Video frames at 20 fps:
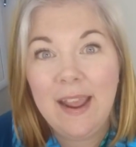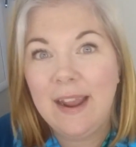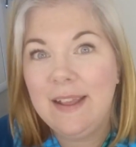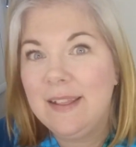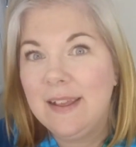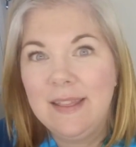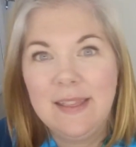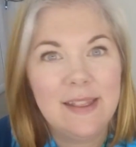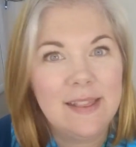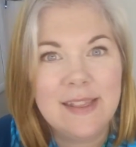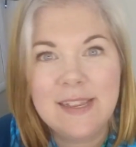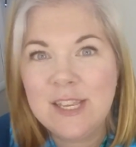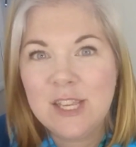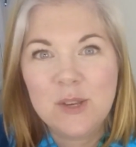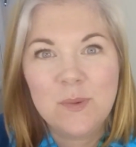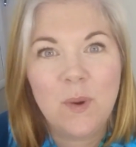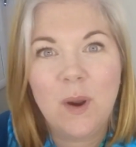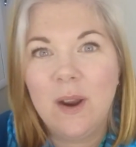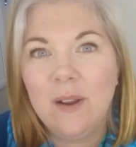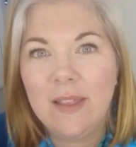And then this
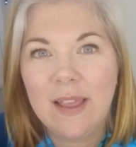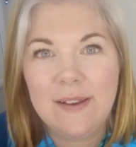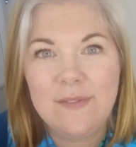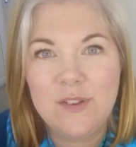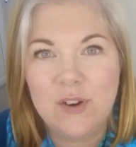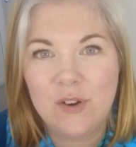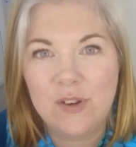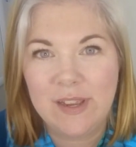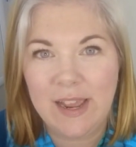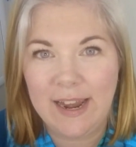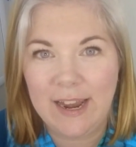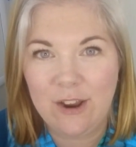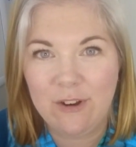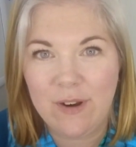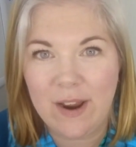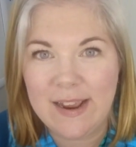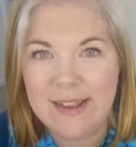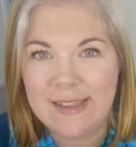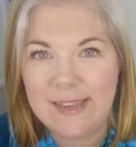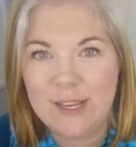is where our life starts getting
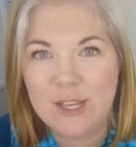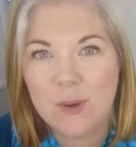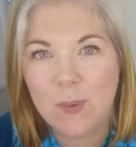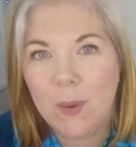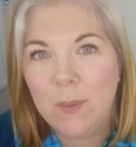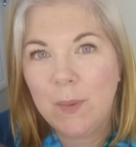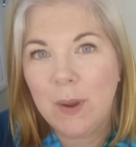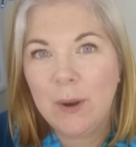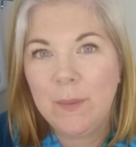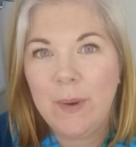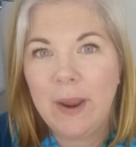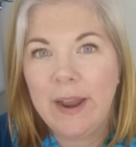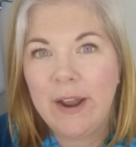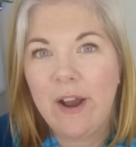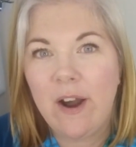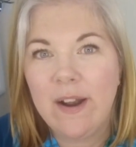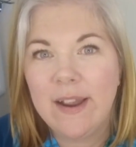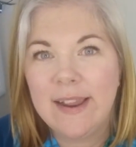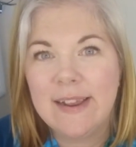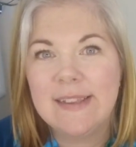crazy. So we went away in
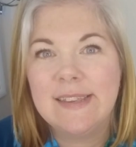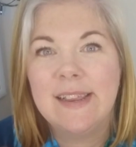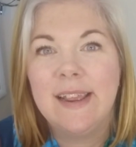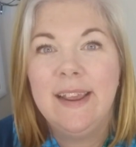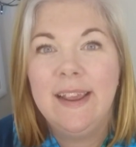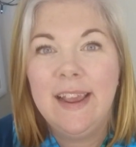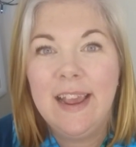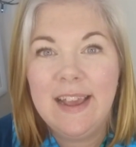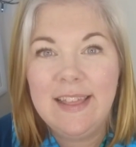August.